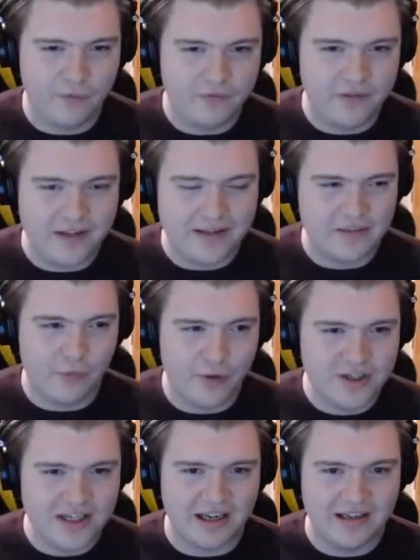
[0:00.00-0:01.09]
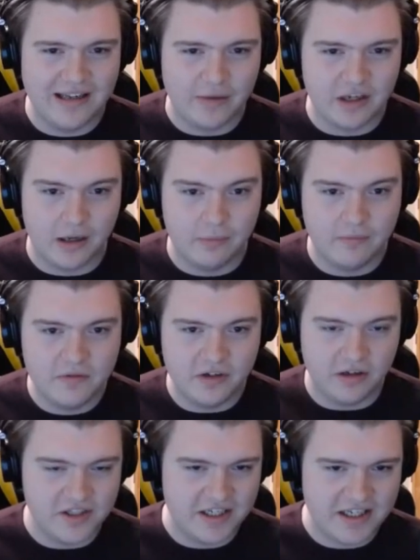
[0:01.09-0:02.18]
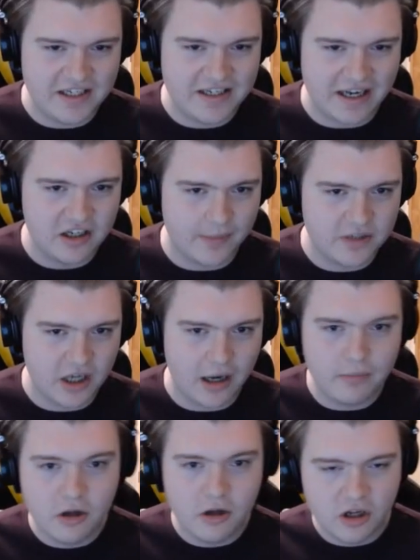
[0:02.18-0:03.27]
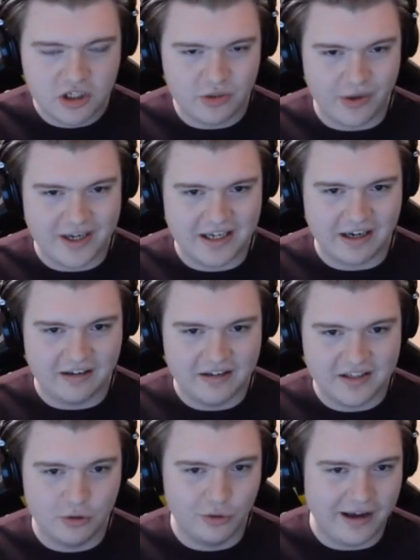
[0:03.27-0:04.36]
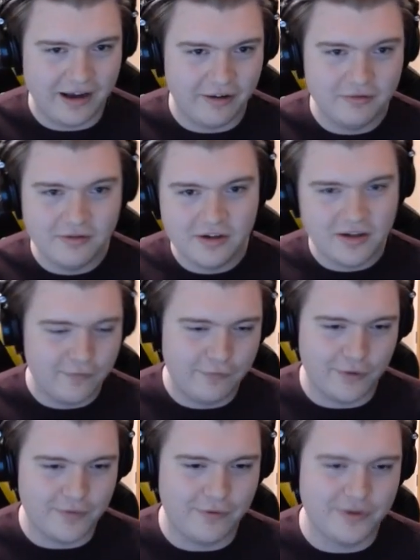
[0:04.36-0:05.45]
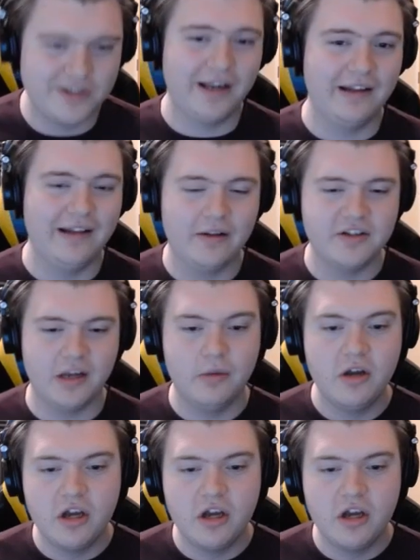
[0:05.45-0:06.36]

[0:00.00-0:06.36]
there's a 4-second downtime. 16 seconds uptime, 20 seconds cooldown, 4-second downtime.